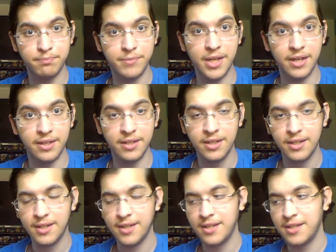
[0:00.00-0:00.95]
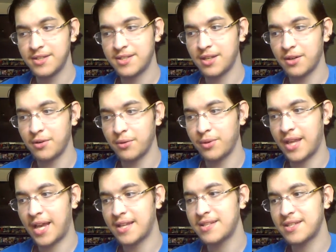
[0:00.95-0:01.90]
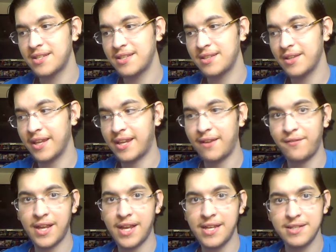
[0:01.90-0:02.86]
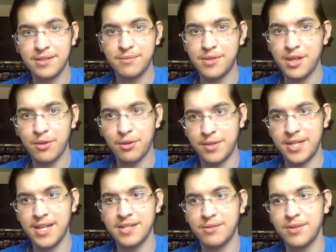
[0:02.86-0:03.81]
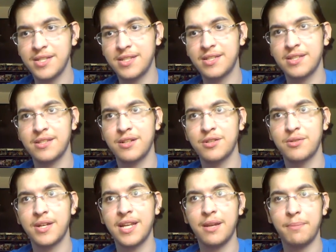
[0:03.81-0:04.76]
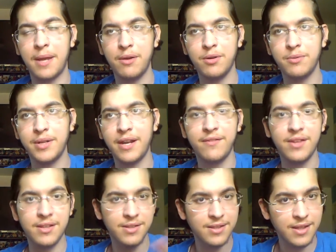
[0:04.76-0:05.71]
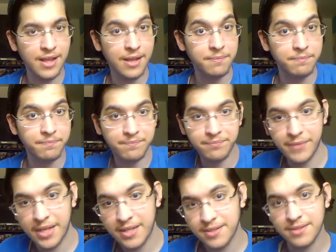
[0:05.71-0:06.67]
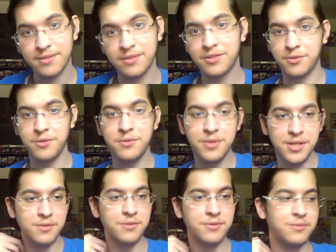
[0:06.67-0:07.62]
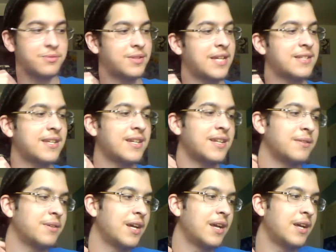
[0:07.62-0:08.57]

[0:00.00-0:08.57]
Done. So that's like, if a guy's, you know, 3DS starts running out of power or whatever, then that's, screw you, that's it.